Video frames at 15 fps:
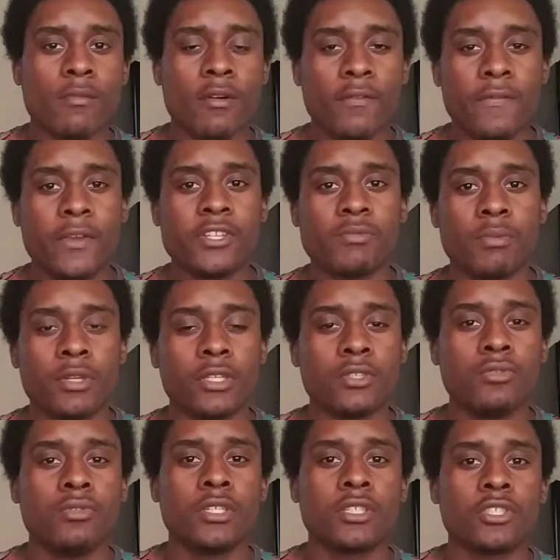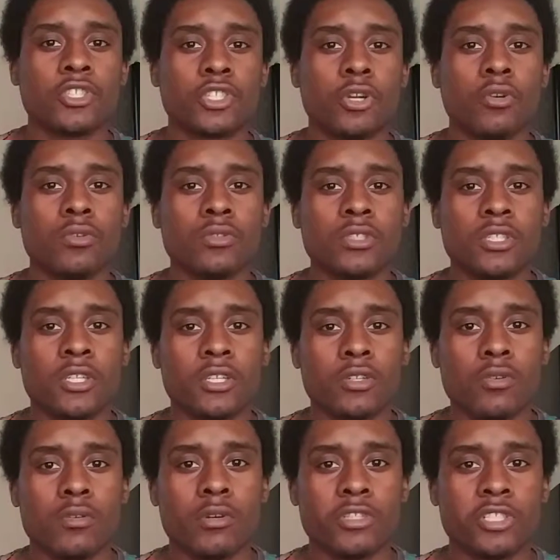or Facebook and you niggas chose to
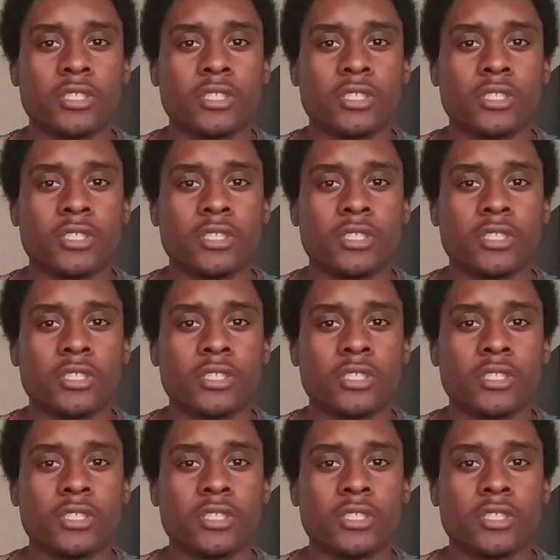ignore it,